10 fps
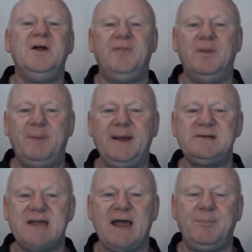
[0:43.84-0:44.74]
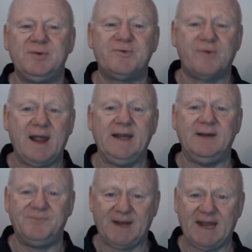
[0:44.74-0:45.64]
The best app and
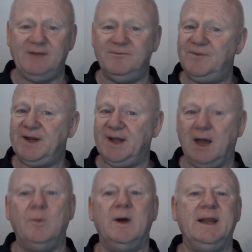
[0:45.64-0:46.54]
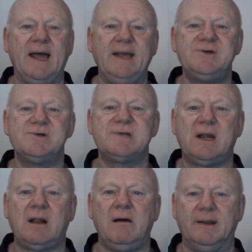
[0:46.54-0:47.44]
training for getting video and agency
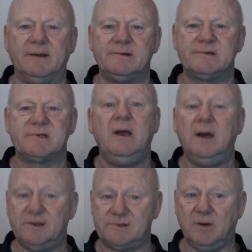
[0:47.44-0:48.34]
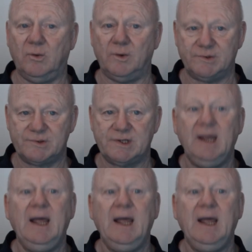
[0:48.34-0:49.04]
clients has launched